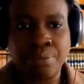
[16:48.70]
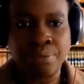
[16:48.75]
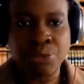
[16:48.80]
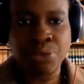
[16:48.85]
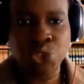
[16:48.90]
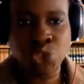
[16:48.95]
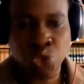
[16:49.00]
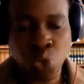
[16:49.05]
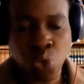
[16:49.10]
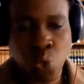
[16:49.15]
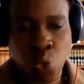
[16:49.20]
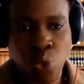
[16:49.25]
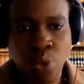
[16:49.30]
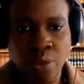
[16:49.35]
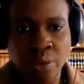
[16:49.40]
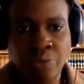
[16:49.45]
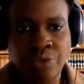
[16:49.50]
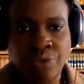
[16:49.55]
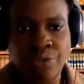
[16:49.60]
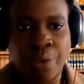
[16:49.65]

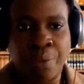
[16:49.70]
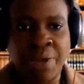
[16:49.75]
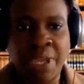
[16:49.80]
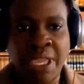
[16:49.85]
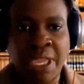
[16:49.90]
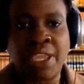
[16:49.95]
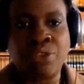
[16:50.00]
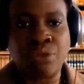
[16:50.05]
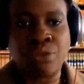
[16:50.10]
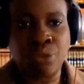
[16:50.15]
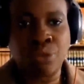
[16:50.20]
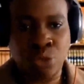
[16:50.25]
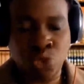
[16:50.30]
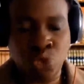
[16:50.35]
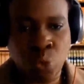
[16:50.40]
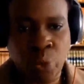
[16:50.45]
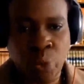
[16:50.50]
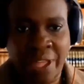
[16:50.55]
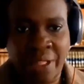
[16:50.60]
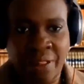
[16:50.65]
school from K through
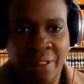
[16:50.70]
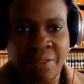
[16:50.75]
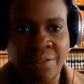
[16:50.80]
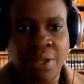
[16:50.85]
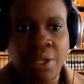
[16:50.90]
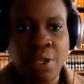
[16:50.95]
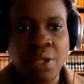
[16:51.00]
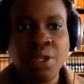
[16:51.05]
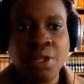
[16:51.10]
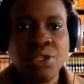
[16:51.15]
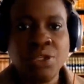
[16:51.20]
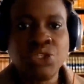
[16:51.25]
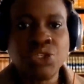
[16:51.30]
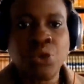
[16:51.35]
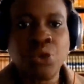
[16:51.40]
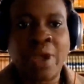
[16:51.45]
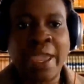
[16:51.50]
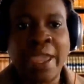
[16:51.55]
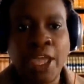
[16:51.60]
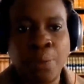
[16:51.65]
12.
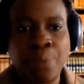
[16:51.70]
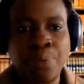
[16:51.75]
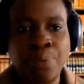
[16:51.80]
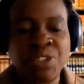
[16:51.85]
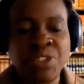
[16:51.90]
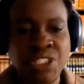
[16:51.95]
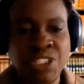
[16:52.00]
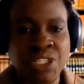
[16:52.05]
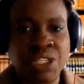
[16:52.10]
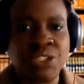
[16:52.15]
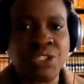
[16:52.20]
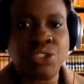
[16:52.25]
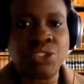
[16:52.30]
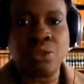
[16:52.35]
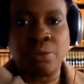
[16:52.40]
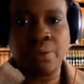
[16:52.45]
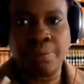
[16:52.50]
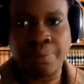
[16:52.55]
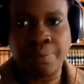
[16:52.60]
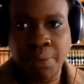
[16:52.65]
So I help teachers
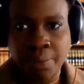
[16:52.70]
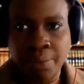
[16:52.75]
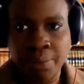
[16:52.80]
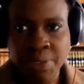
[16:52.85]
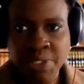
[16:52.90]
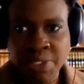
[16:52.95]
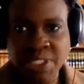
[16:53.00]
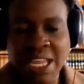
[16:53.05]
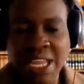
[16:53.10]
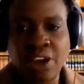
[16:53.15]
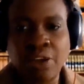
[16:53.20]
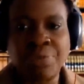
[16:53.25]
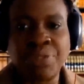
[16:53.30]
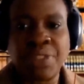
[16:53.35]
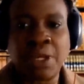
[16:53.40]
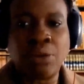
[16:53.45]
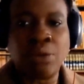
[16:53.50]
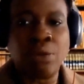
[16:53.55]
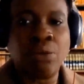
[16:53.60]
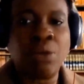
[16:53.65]
to start up
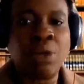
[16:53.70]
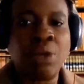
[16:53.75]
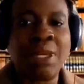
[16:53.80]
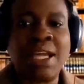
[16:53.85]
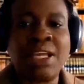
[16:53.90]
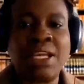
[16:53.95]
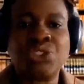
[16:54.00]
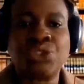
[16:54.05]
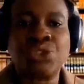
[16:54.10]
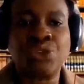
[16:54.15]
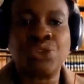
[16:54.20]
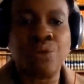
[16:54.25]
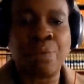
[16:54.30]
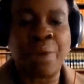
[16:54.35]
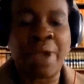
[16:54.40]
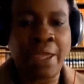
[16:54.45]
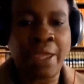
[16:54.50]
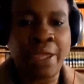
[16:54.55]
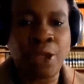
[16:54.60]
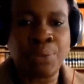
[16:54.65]
their Google Classroom.
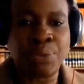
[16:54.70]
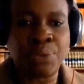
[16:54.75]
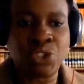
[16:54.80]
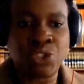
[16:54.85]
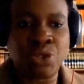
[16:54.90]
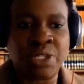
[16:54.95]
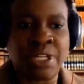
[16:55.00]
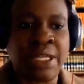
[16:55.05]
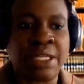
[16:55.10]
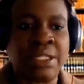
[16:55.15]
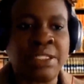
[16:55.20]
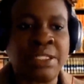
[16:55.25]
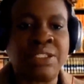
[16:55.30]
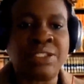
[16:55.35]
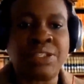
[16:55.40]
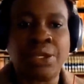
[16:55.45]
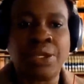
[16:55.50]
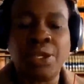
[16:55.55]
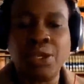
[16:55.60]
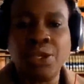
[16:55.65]
I help
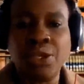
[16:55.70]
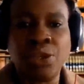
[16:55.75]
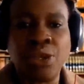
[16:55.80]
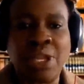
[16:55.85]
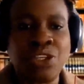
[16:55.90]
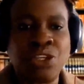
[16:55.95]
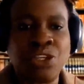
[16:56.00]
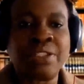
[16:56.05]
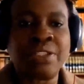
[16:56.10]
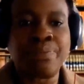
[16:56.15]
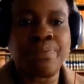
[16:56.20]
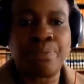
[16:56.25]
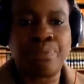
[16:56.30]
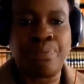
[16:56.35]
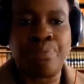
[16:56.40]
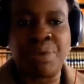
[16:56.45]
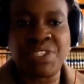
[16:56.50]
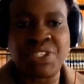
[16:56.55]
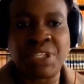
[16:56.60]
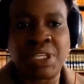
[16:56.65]
students, I just
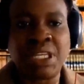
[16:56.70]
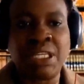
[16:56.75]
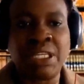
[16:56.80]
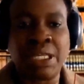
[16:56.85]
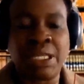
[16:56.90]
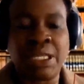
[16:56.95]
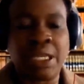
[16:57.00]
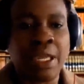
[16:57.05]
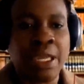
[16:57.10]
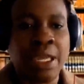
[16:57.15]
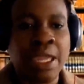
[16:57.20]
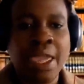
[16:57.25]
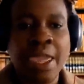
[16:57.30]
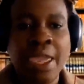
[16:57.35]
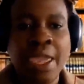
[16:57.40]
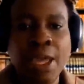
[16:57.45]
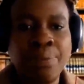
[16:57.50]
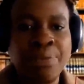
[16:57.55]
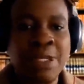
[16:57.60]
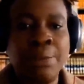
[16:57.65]
basically
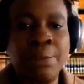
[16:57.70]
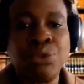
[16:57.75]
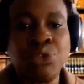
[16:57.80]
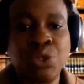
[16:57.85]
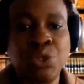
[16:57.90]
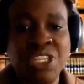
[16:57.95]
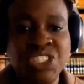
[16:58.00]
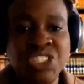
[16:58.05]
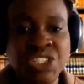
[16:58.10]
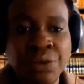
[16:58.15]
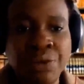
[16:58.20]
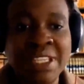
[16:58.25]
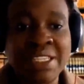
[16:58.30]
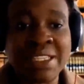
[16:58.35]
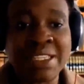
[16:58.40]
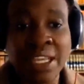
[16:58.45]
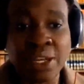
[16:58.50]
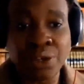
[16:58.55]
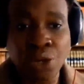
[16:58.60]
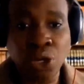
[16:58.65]
help them to integrate
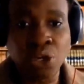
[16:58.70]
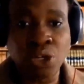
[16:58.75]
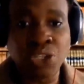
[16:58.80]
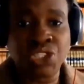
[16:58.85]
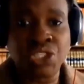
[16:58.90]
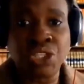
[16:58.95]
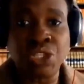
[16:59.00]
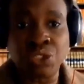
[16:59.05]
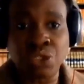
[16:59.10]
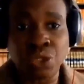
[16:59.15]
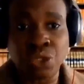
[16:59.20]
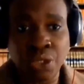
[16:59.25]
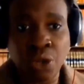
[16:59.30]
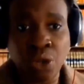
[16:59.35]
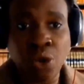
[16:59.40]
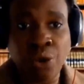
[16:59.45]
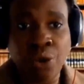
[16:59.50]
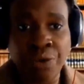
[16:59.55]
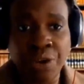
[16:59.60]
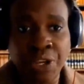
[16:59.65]
technology into the
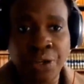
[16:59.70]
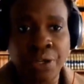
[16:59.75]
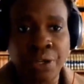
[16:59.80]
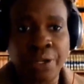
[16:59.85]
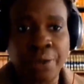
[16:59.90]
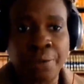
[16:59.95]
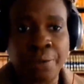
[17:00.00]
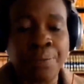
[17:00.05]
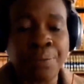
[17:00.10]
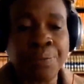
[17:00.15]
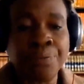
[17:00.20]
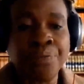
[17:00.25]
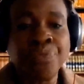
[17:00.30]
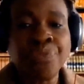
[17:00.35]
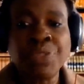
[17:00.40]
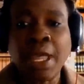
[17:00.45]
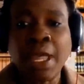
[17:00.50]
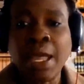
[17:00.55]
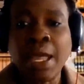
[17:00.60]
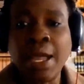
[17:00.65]
curriculum.
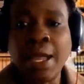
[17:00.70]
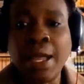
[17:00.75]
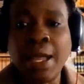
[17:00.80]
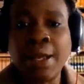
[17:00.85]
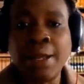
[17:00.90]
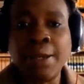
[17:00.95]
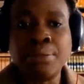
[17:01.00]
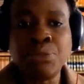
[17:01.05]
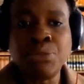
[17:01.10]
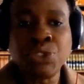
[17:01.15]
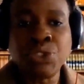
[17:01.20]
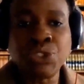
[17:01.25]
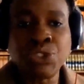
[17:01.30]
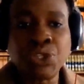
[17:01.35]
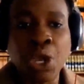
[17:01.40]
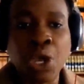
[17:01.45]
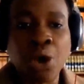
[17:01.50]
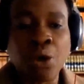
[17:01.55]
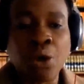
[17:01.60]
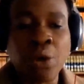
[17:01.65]

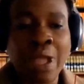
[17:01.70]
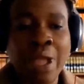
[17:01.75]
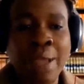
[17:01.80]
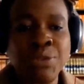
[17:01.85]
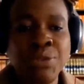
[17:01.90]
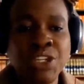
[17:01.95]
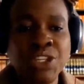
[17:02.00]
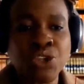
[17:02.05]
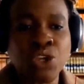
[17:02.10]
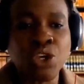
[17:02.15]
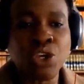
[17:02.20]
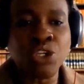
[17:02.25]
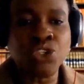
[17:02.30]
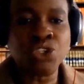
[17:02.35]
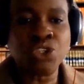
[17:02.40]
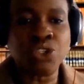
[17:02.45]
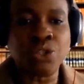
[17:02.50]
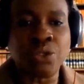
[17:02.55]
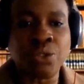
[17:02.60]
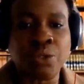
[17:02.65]
So I'm
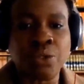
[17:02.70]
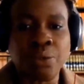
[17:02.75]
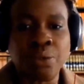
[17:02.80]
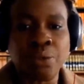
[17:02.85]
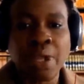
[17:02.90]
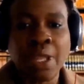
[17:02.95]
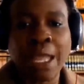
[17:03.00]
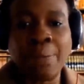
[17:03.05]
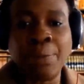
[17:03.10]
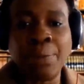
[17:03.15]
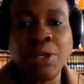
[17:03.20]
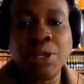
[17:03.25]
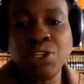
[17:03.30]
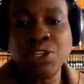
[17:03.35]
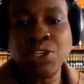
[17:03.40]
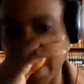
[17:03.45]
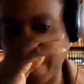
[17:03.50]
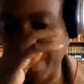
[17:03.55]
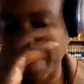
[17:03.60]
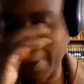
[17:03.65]
going to
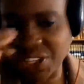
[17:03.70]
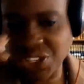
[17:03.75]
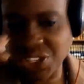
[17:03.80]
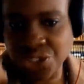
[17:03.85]
share my